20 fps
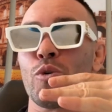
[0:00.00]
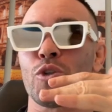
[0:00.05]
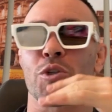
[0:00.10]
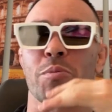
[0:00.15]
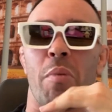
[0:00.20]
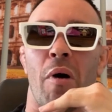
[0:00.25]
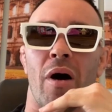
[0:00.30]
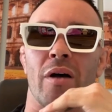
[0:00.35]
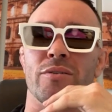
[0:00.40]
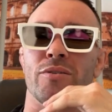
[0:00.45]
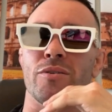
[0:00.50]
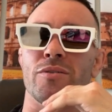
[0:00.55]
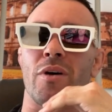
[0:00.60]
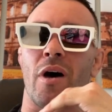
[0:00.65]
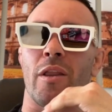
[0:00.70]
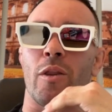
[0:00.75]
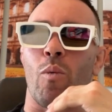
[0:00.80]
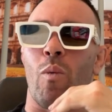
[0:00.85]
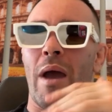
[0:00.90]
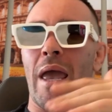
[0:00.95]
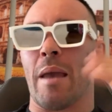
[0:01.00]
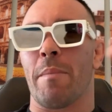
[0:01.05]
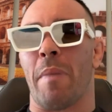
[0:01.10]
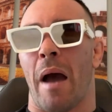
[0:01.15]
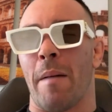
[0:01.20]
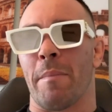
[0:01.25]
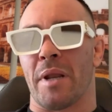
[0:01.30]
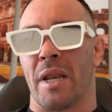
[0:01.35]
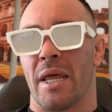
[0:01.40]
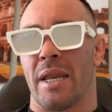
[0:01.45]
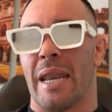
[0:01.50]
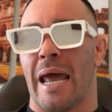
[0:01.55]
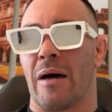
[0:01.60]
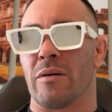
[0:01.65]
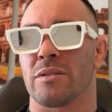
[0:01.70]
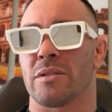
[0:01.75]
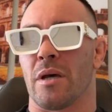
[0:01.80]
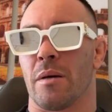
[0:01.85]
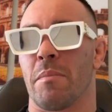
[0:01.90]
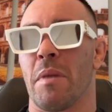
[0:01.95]
sponsors on the way. I'm gonna
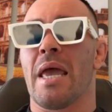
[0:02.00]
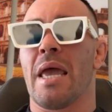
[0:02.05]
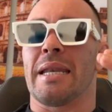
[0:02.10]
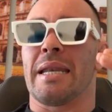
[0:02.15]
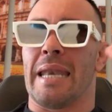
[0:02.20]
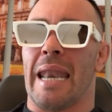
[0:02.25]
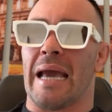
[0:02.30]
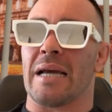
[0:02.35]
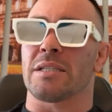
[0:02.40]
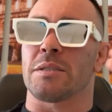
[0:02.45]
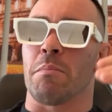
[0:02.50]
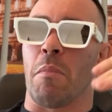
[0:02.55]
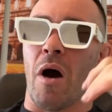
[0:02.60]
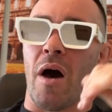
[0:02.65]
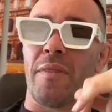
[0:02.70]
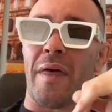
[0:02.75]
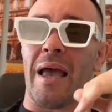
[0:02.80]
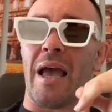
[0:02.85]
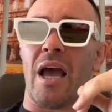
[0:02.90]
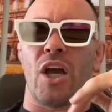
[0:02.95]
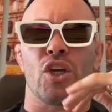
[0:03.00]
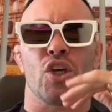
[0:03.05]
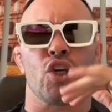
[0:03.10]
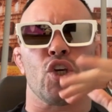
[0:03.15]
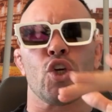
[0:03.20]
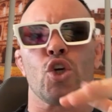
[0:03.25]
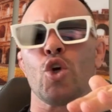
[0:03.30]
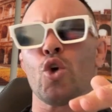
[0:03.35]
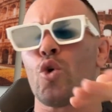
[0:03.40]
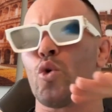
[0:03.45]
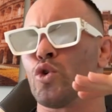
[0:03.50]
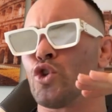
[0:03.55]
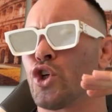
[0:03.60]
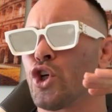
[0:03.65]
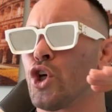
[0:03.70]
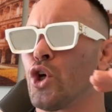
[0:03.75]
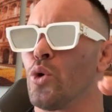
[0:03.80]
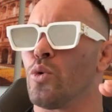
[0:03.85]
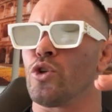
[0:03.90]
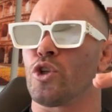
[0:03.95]
announce them next month. A huge,
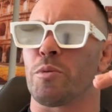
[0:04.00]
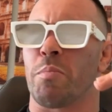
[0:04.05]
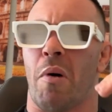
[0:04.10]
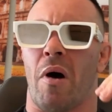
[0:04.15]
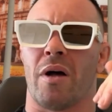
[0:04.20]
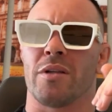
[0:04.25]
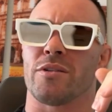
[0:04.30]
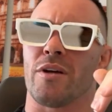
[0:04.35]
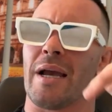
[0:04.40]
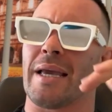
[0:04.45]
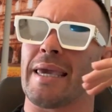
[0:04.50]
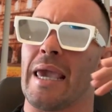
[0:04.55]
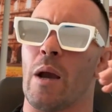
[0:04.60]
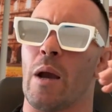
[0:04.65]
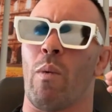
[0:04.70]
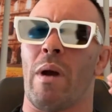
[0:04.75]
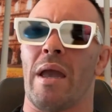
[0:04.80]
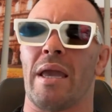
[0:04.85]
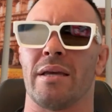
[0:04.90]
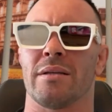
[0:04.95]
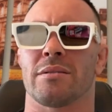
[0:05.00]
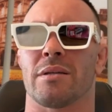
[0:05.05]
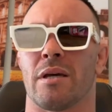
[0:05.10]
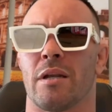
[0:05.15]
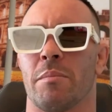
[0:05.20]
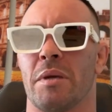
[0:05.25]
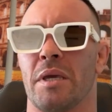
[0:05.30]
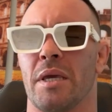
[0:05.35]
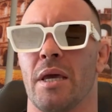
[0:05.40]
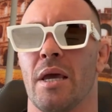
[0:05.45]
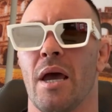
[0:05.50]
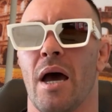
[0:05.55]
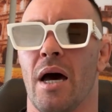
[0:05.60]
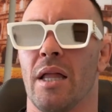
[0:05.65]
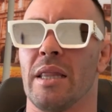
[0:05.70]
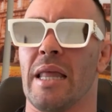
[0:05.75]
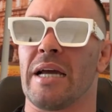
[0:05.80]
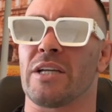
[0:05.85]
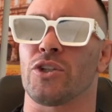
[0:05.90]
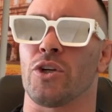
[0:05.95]
huge sponsor. I can't wait. It's gonna be
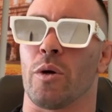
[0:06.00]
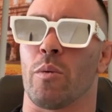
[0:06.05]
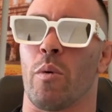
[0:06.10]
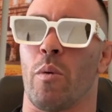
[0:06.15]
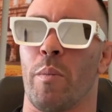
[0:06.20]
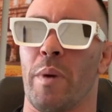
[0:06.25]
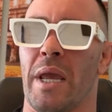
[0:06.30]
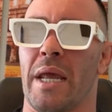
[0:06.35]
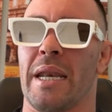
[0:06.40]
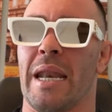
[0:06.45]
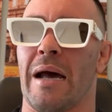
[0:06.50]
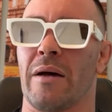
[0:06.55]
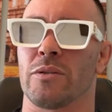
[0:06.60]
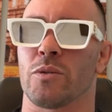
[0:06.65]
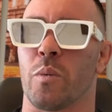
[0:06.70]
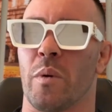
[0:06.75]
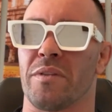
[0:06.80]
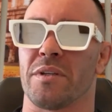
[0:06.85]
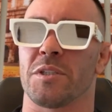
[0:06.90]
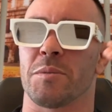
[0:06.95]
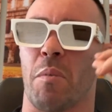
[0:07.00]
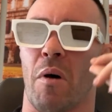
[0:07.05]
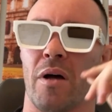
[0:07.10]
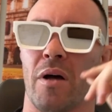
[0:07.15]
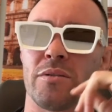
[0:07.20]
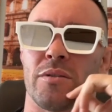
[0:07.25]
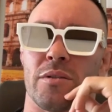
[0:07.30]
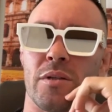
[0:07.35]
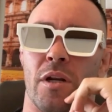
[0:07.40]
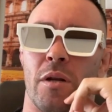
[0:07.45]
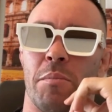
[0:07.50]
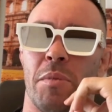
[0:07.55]
electric when we announce what this sponsor is gonna be.